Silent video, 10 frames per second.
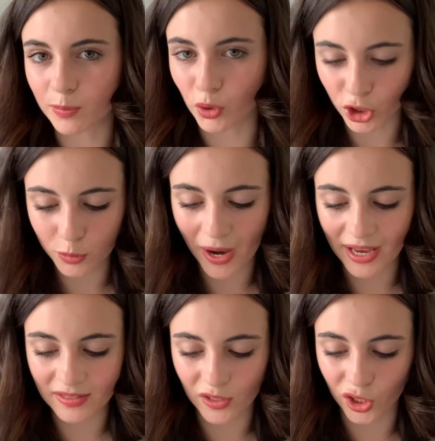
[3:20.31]
brushed
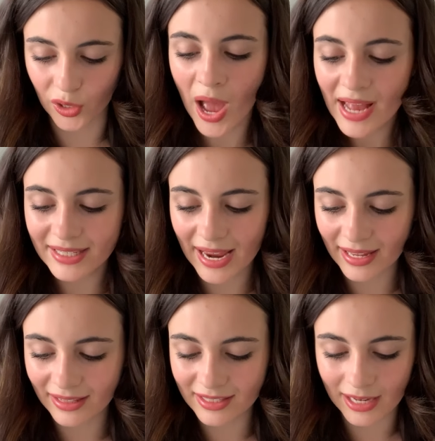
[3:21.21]
past the girl,
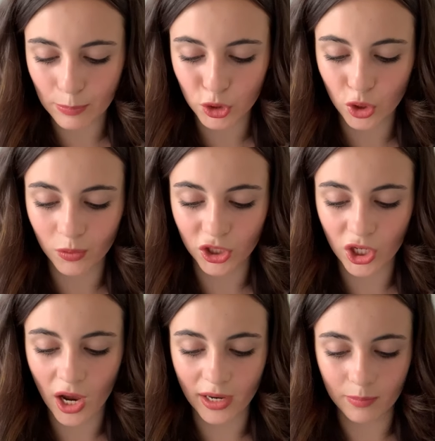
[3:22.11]
taking the steps two at a
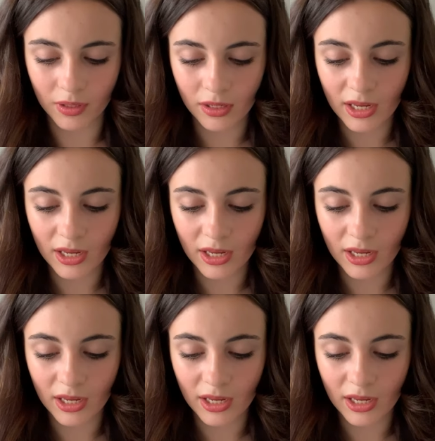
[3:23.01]
time.